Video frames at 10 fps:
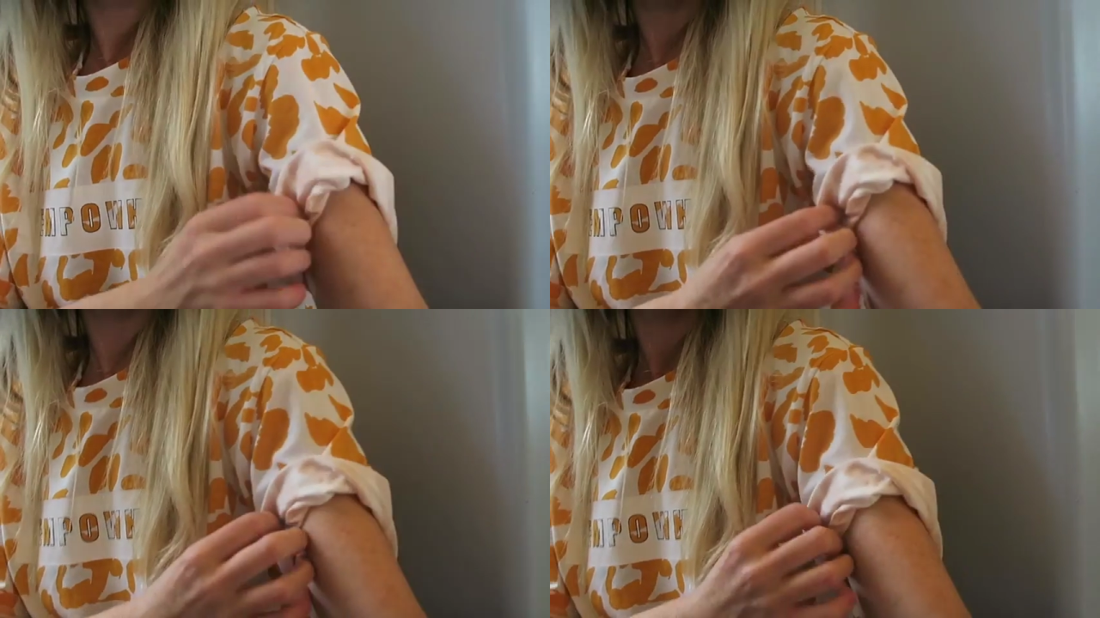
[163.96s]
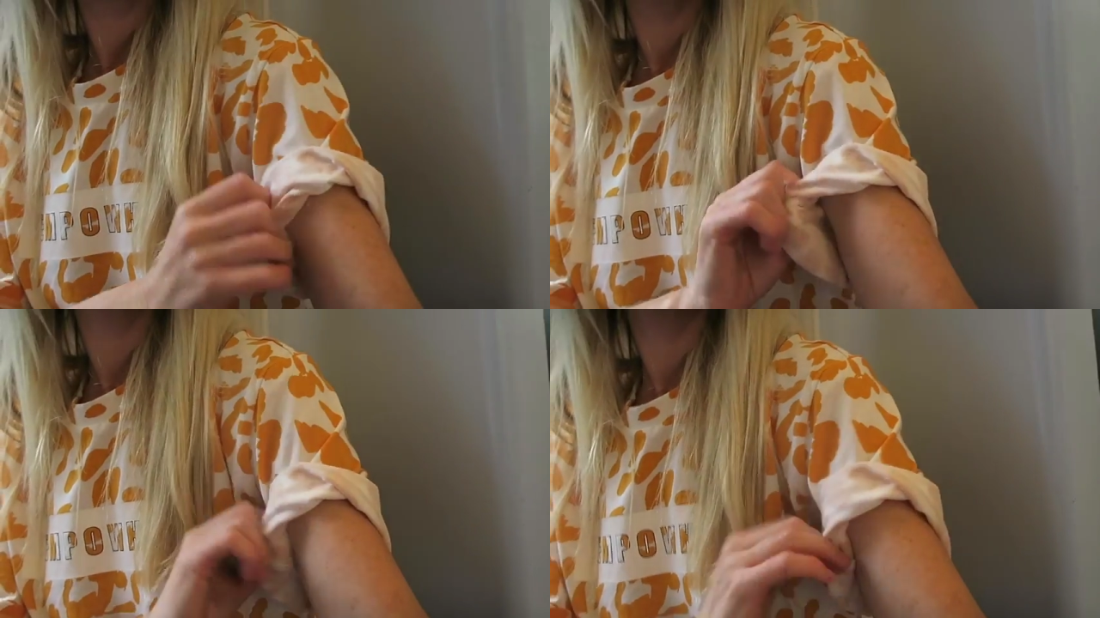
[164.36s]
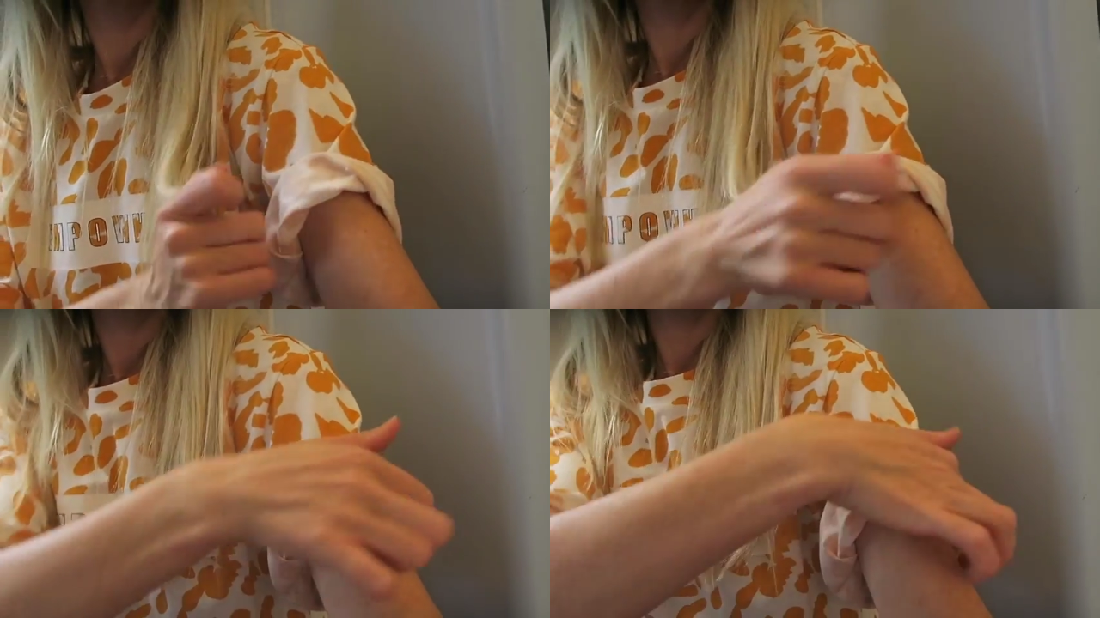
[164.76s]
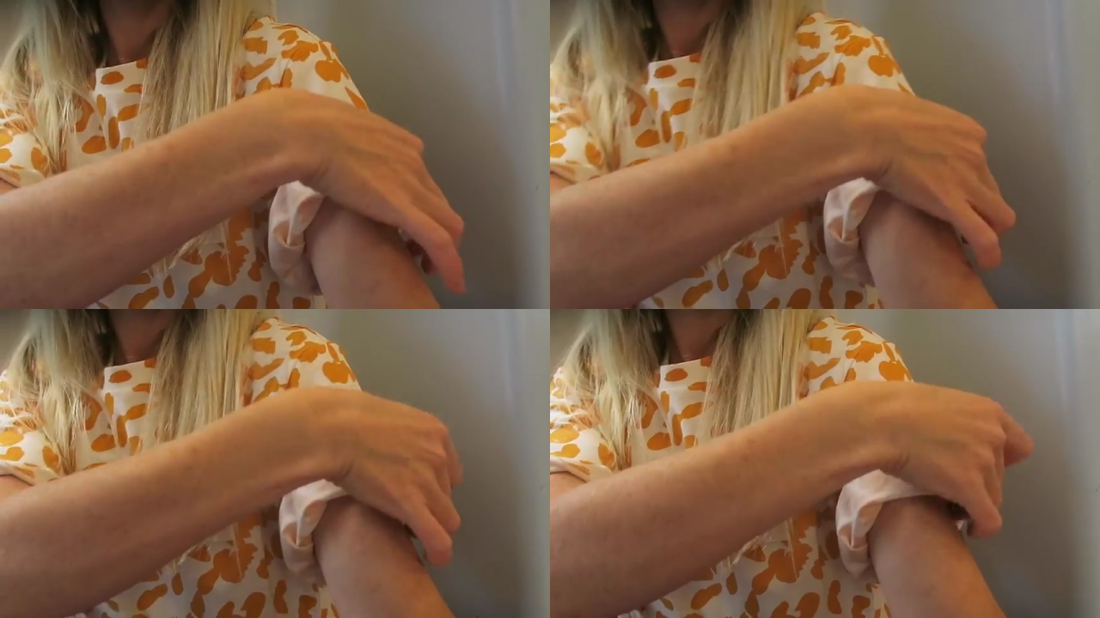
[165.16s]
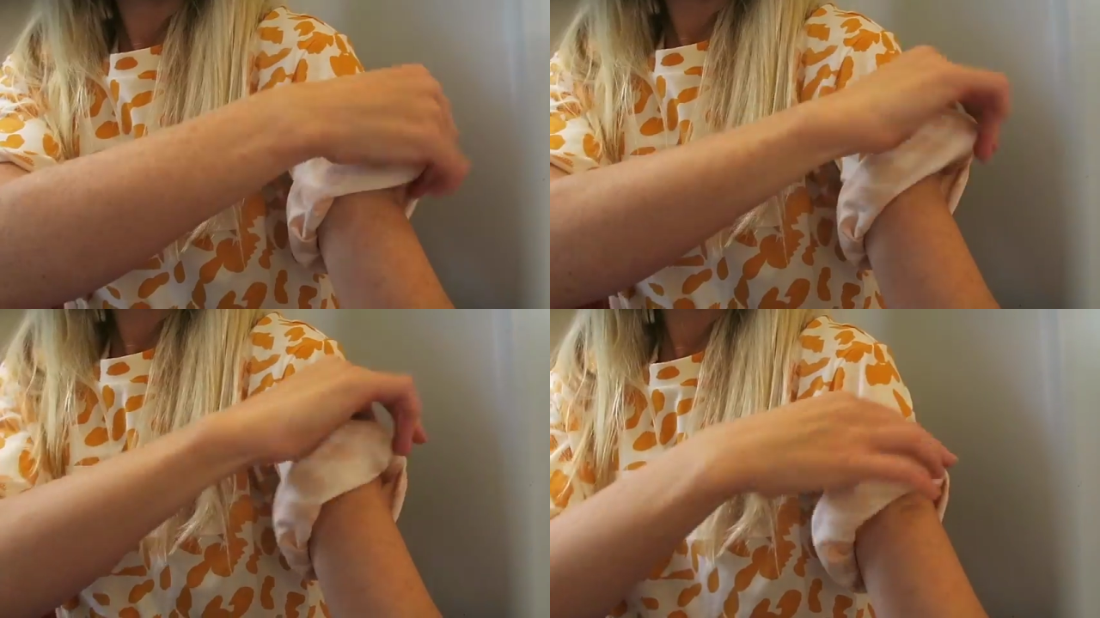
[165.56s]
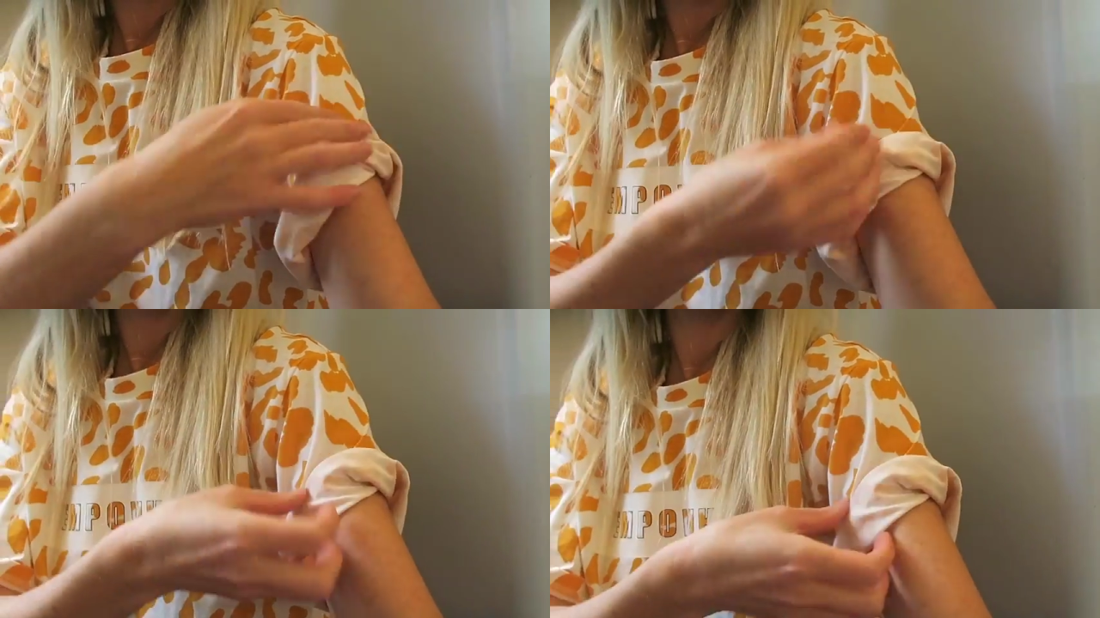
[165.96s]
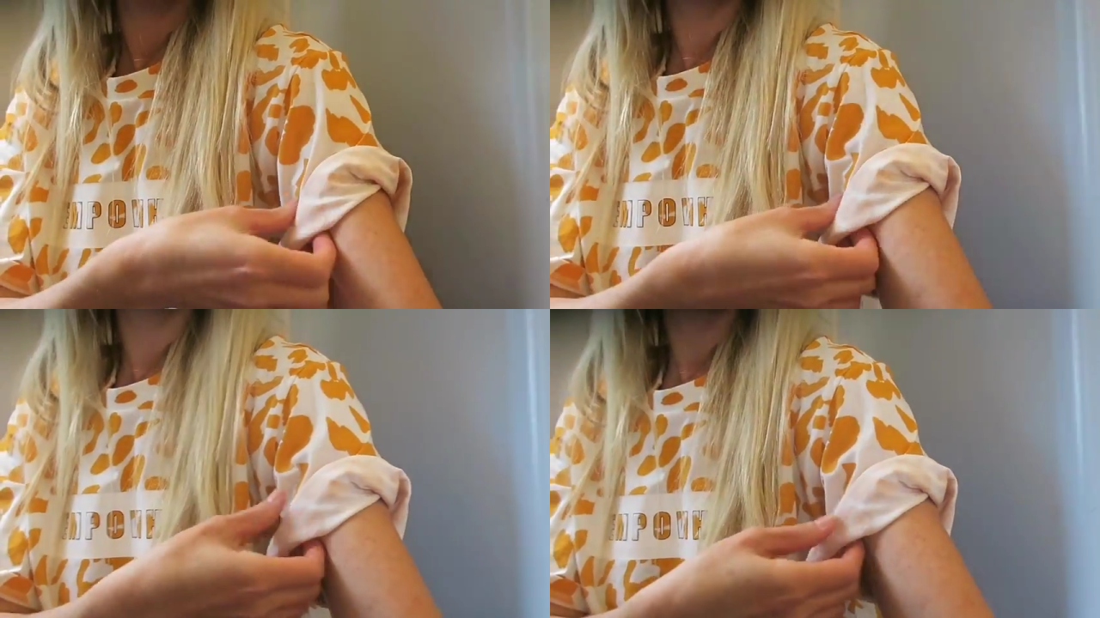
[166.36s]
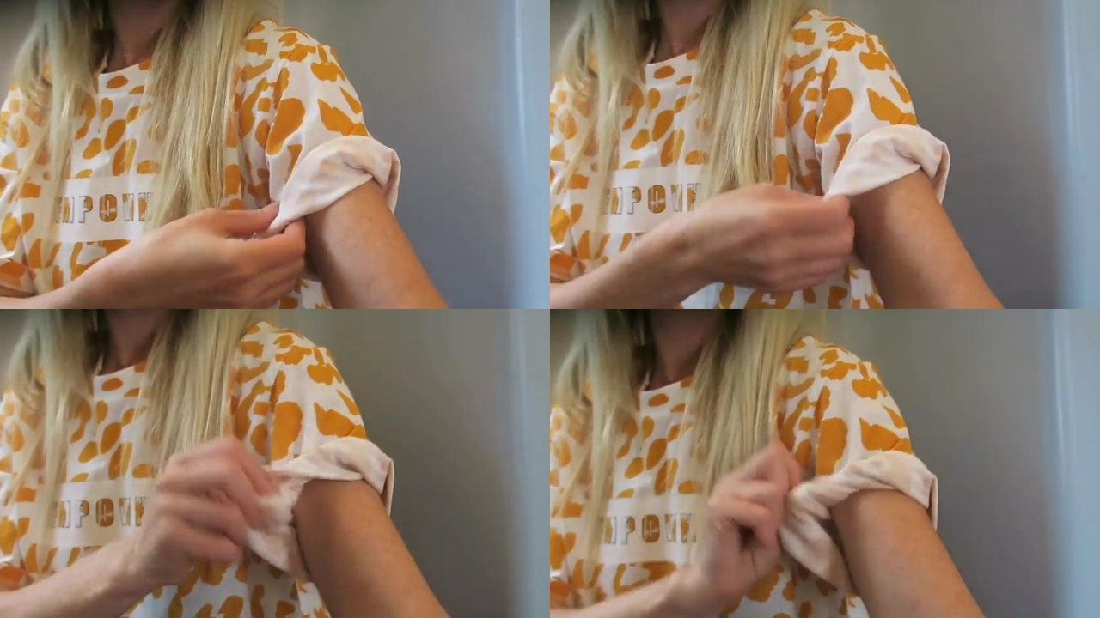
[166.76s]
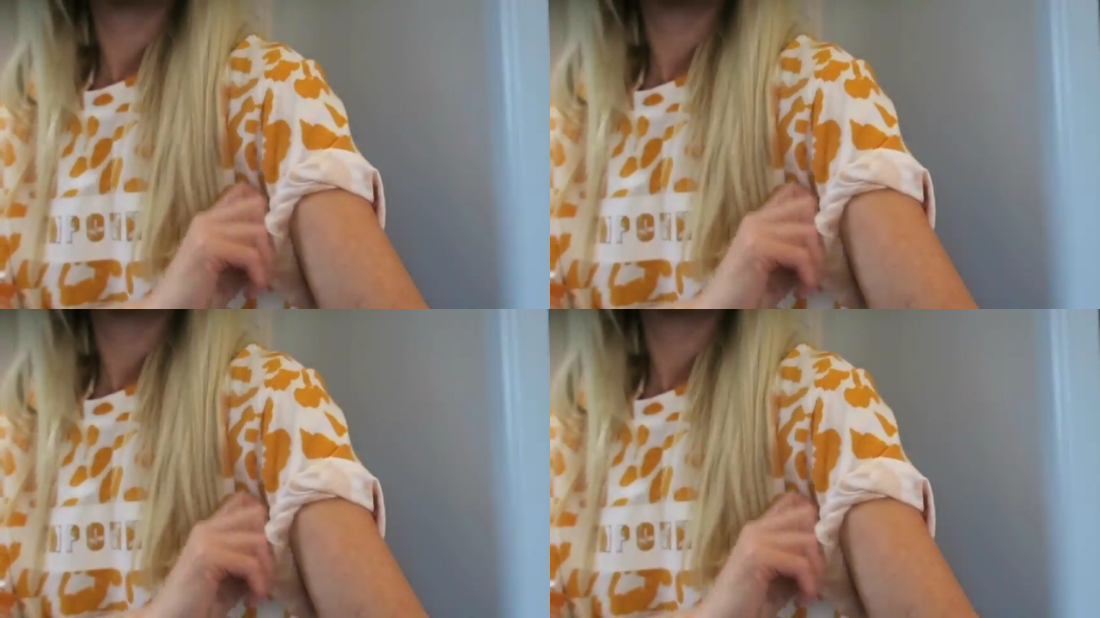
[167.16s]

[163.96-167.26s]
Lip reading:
[unreadable: no face in view]